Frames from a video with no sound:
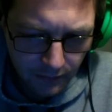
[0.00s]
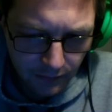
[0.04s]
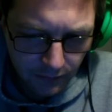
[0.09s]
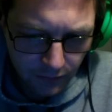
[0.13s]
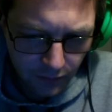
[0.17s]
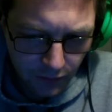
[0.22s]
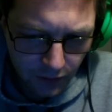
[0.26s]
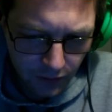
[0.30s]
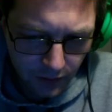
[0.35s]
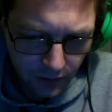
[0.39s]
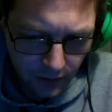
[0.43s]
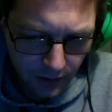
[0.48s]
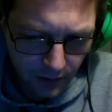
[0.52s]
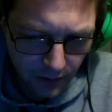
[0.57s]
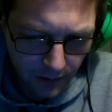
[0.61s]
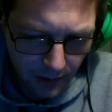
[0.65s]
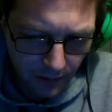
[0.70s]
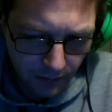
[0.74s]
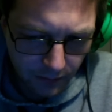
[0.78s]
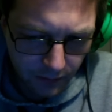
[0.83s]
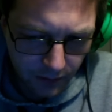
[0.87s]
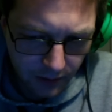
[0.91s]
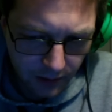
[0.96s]
So
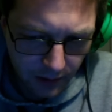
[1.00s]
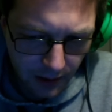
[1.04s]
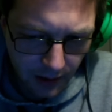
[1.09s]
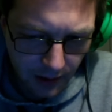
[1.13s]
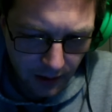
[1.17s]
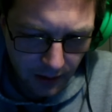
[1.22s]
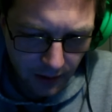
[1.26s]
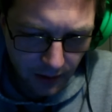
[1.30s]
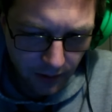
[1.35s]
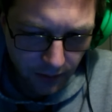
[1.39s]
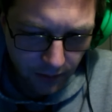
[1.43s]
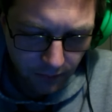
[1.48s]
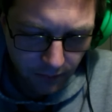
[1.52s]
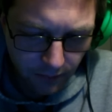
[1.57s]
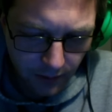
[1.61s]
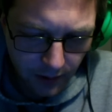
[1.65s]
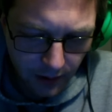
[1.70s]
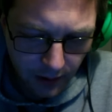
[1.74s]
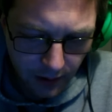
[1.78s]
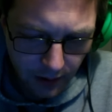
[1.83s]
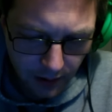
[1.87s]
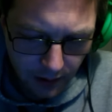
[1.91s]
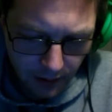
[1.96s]
that was day
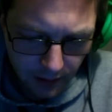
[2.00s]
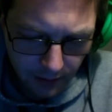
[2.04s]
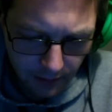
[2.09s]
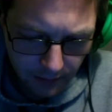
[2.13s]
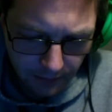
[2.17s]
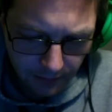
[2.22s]
three.